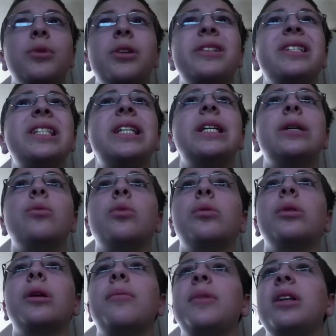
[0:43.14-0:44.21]
reason it
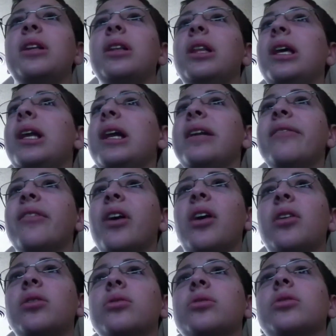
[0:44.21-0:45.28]
won't let me delete any
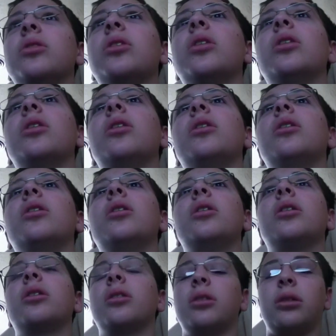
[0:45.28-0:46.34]
files
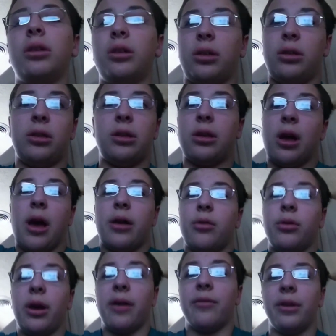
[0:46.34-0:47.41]
and I
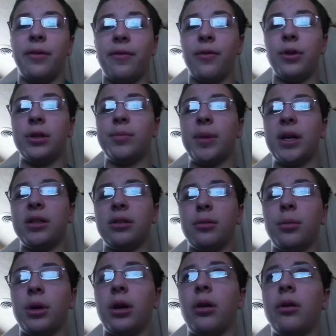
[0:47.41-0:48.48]
don't have any free space
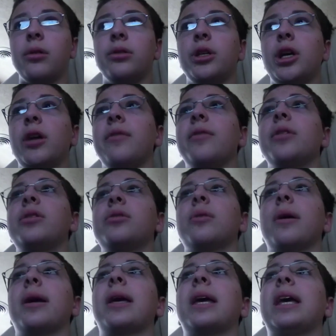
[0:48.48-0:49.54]
on my hard drive so
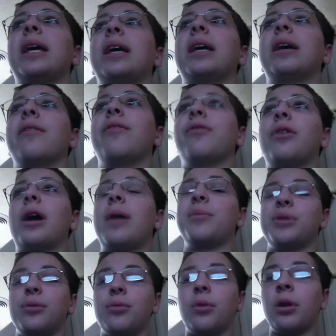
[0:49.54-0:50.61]
I can't get
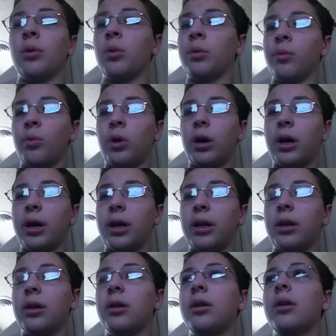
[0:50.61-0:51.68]
fraps and run it with
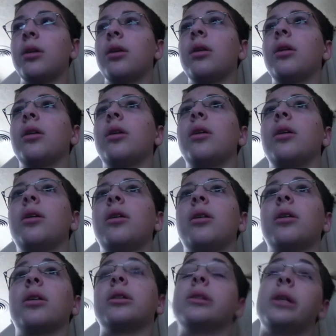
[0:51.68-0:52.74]
wine
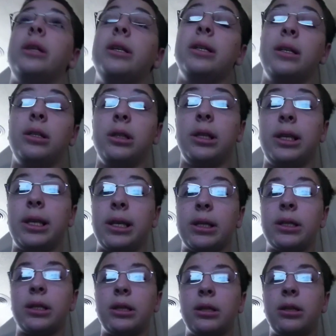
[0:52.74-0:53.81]
because it is
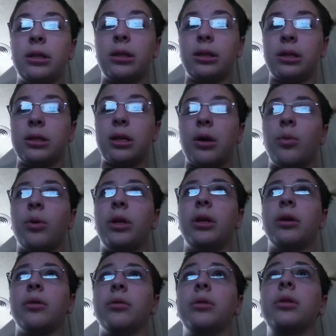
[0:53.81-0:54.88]
Linux it's not
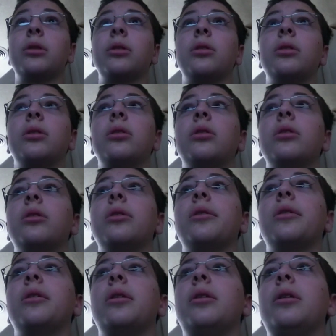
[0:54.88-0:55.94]
Windows
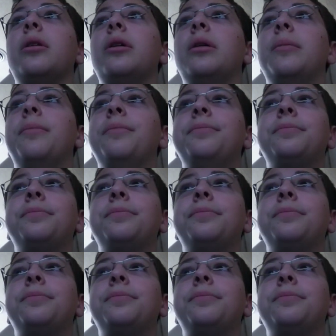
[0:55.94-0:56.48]
um,